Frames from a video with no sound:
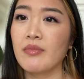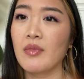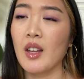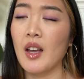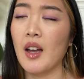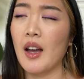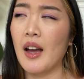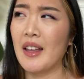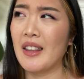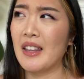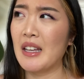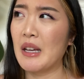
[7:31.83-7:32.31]

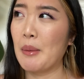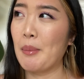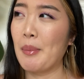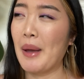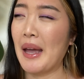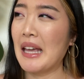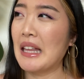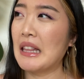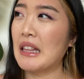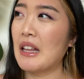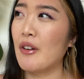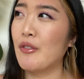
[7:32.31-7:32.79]
I think
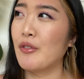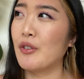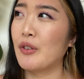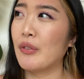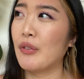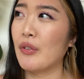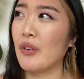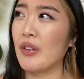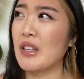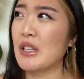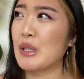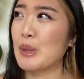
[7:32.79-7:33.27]
pain level
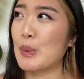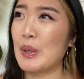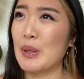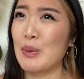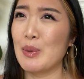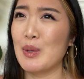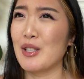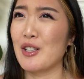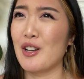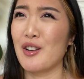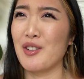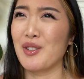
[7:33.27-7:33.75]
for this one
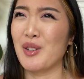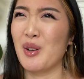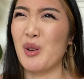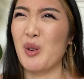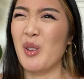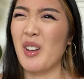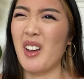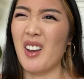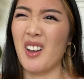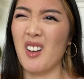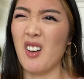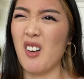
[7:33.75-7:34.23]
was also
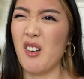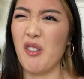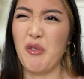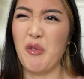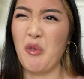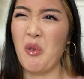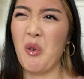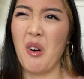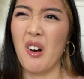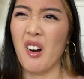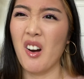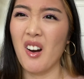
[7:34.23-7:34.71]
like a
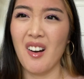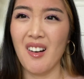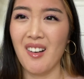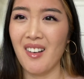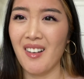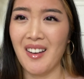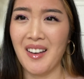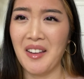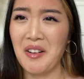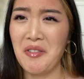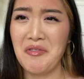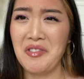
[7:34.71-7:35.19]
4
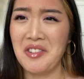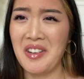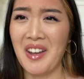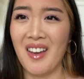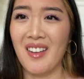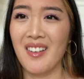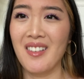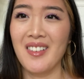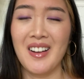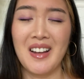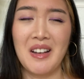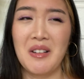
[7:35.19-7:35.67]
out of
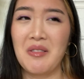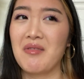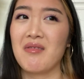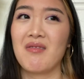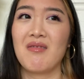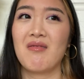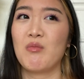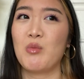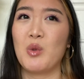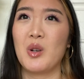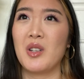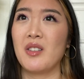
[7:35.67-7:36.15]
10. It
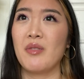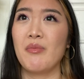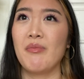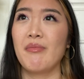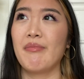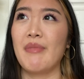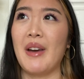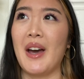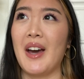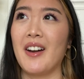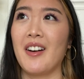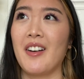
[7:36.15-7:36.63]
wasn't
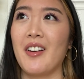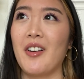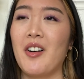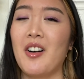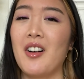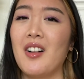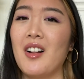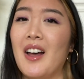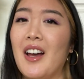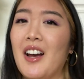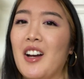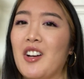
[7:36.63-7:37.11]
bad at
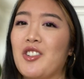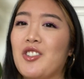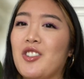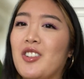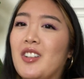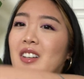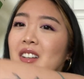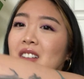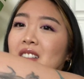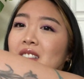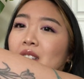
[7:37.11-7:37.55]
all actually.